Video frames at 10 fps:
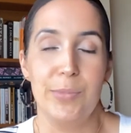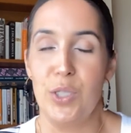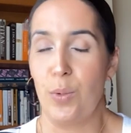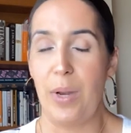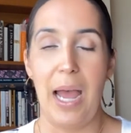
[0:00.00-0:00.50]
You
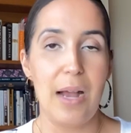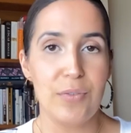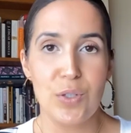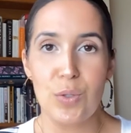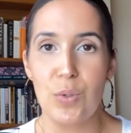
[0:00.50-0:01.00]
don't
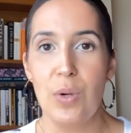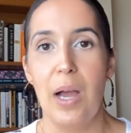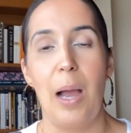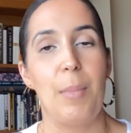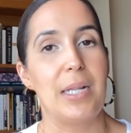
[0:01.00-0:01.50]
have to,
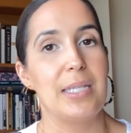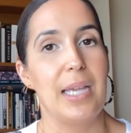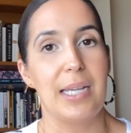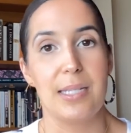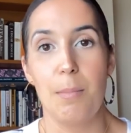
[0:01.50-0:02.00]
I'm not
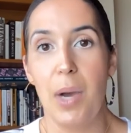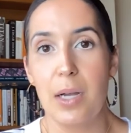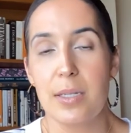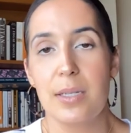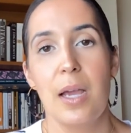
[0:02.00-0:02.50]
saying it's a
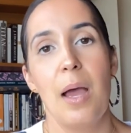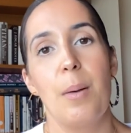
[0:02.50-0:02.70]
must,